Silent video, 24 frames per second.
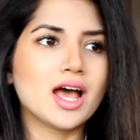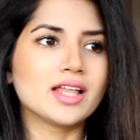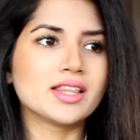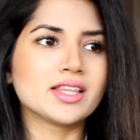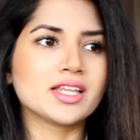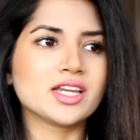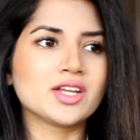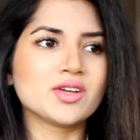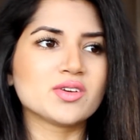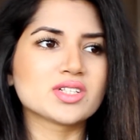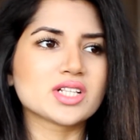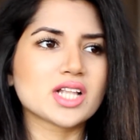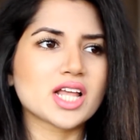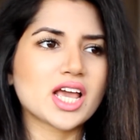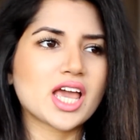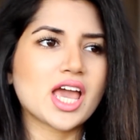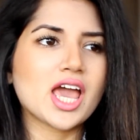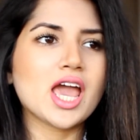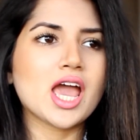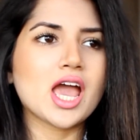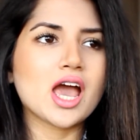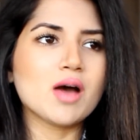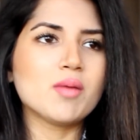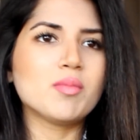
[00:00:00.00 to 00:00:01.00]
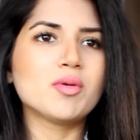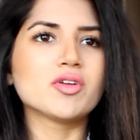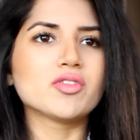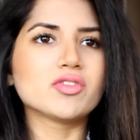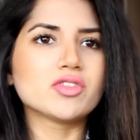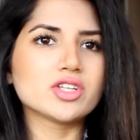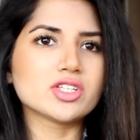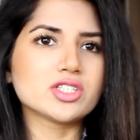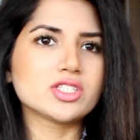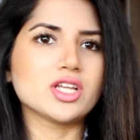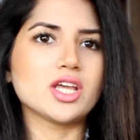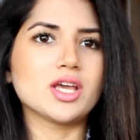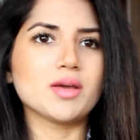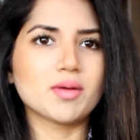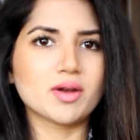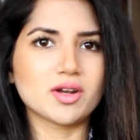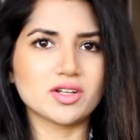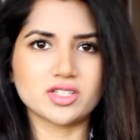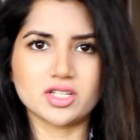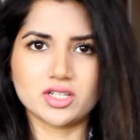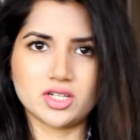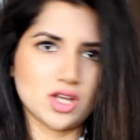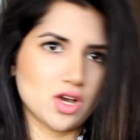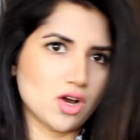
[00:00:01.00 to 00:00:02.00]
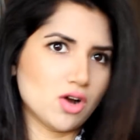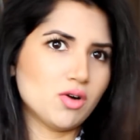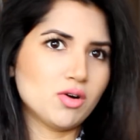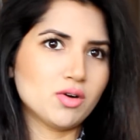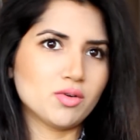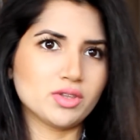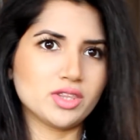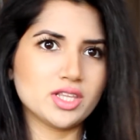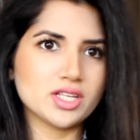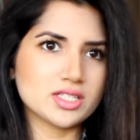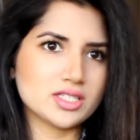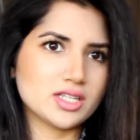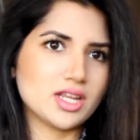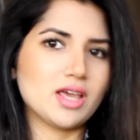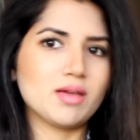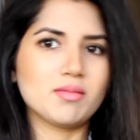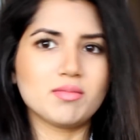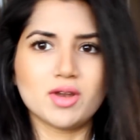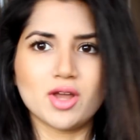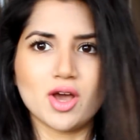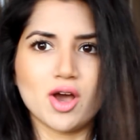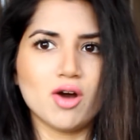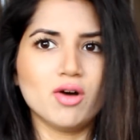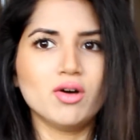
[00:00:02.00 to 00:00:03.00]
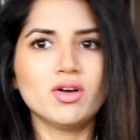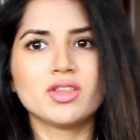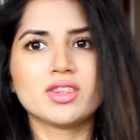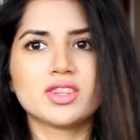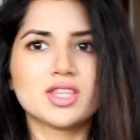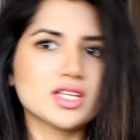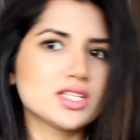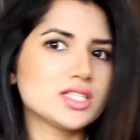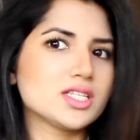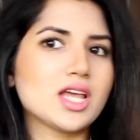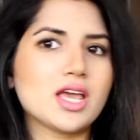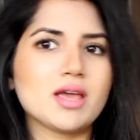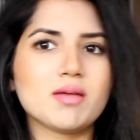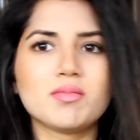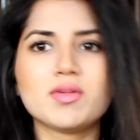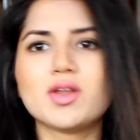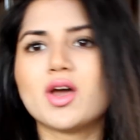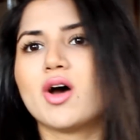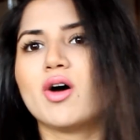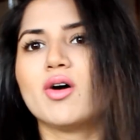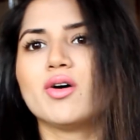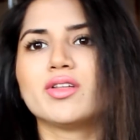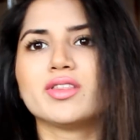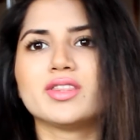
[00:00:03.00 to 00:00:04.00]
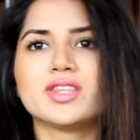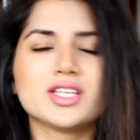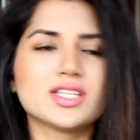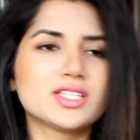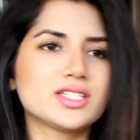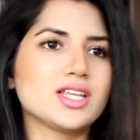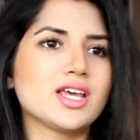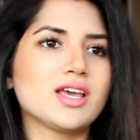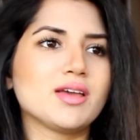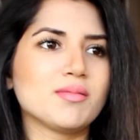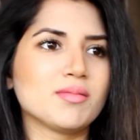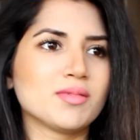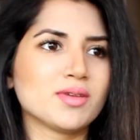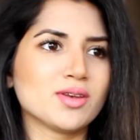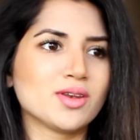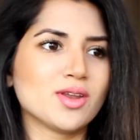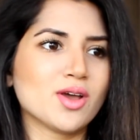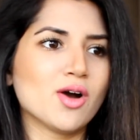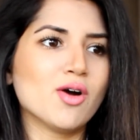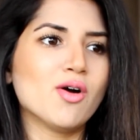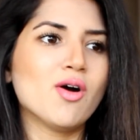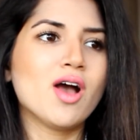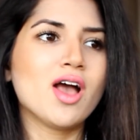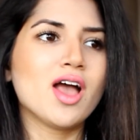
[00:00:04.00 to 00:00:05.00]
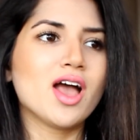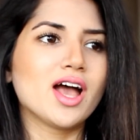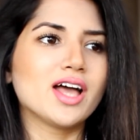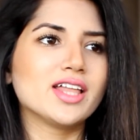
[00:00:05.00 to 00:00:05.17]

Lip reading: And then he was like, hey, how about this name? And I was like, no, this name, no, this name, no, this name, no.